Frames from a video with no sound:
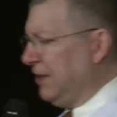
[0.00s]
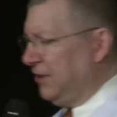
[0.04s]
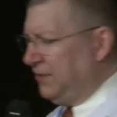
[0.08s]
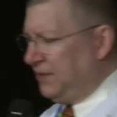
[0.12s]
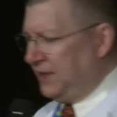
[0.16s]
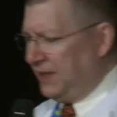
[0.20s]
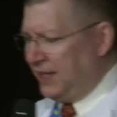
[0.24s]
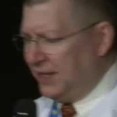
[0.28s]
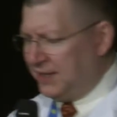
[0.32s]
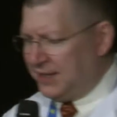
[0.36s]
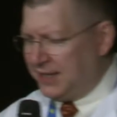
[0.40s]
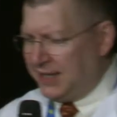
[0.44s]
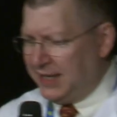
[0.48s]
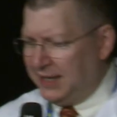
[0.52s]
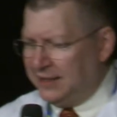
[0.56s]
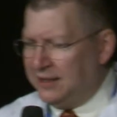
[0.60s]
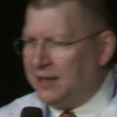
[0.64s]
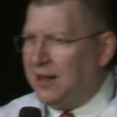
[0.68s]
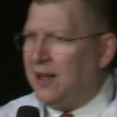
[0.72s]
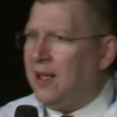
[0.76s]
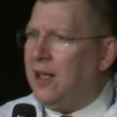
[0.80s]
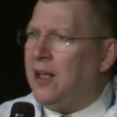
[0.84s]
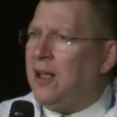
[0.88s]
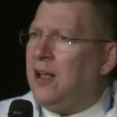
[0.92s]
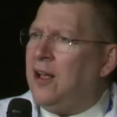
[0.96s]
and they said,
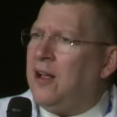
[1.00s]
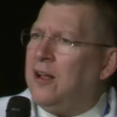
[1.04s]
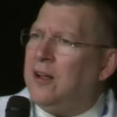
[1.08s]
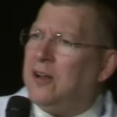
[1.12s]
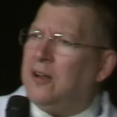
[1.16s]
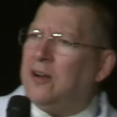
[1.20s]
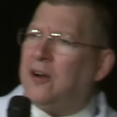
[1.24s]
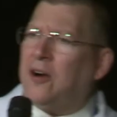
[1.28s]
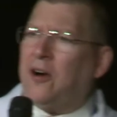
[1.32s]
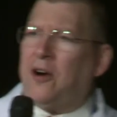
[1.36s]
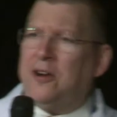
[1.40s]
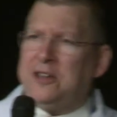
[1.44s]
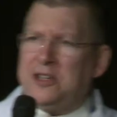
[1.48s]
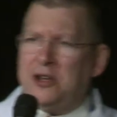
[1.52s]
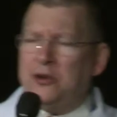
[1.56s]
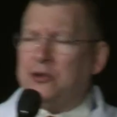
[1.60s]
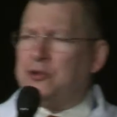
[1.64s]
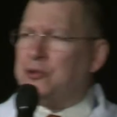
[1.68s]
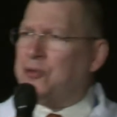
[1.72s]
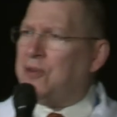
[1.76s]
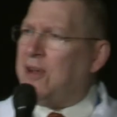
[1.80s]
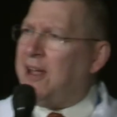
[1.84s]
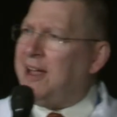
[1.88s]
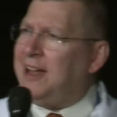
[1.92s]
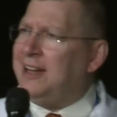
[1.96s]
are you
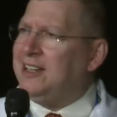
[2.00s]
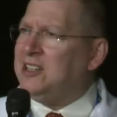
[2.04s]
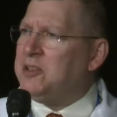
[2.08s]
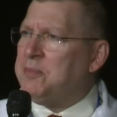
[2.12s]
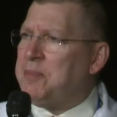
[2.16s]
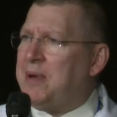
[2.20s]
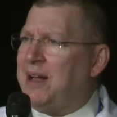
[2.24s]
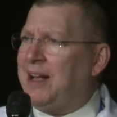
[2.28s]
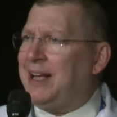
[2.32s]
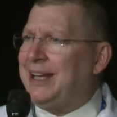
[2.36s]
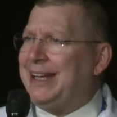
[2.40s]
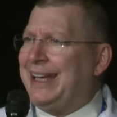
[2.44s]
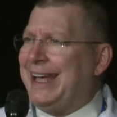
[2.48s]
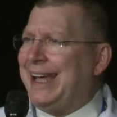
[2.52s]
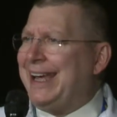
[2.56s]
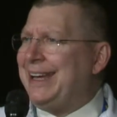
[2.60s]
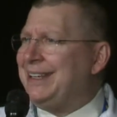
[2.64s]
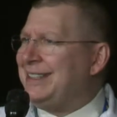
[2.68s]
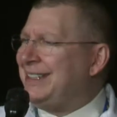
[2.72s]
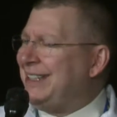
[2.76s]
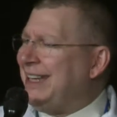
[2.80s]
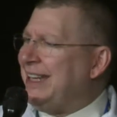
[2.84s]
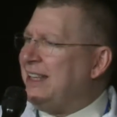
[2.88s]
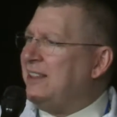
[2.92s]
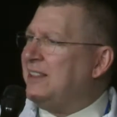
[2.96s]
trying to buy
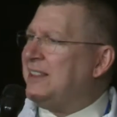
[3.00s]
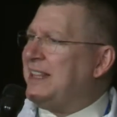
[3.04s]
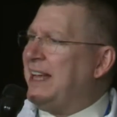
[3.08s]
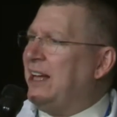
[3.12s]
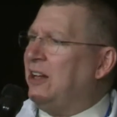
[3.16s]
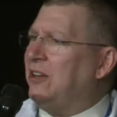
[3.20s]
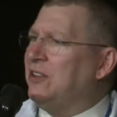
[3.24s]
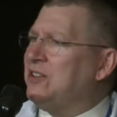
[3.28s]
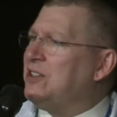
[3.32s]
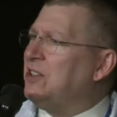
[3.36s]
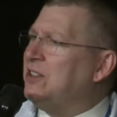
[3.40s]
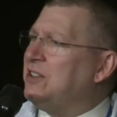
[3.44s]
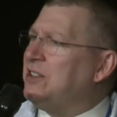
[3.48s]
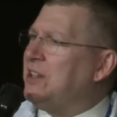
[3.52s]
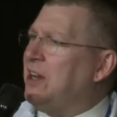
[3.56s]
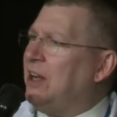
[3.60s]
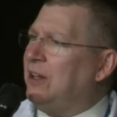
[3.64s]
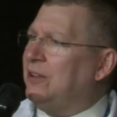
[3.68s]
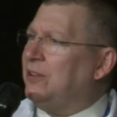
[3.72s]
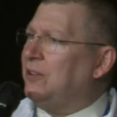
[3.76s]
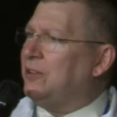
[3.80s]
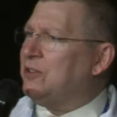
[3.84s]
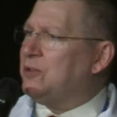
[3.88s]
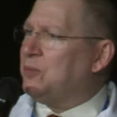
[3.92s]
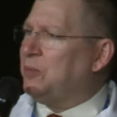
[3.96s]

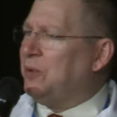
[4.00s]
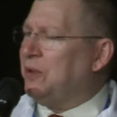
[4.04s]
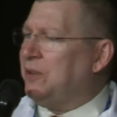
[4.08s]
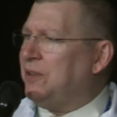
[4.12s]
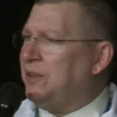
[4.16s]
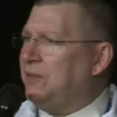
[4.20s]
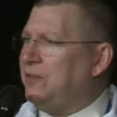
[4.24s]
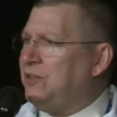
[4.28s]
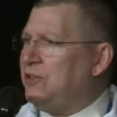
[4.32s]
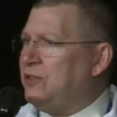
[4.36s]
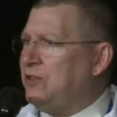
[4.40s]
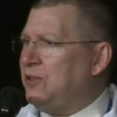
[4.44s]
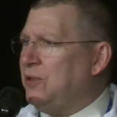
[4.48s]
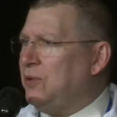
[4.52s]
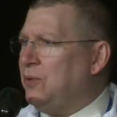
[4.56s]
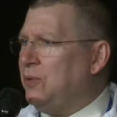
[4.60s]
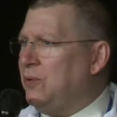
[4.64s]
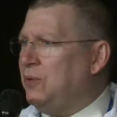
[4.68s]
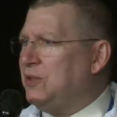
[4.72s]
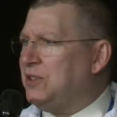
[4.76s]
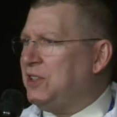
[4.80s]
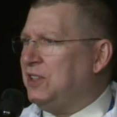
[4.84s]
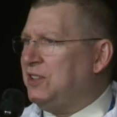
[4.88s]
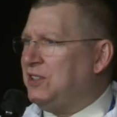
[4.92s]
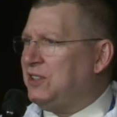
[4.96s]
$18,000 worth of
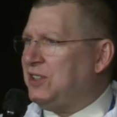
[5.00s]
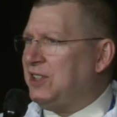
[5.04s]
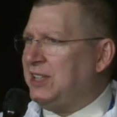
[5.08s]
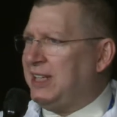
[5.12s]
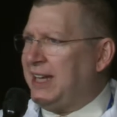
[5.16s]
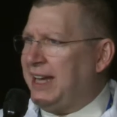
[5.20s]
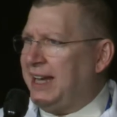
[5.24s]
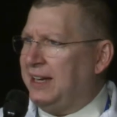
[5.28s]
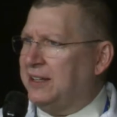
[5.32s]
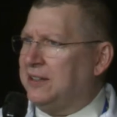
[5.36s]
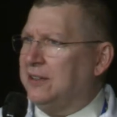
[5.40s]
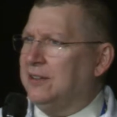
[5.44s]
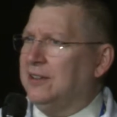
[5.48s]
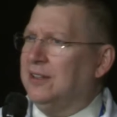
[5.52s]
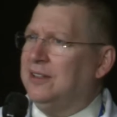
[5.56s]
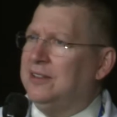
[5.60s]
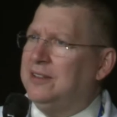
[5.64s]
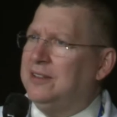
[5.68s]
shoes in Seattle?